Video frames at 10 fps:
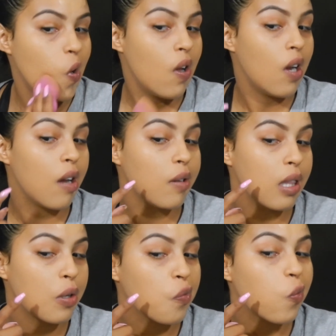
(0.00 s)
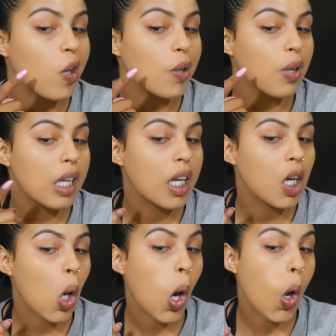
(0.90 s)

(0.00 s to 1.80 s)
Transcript: I have a little friend right here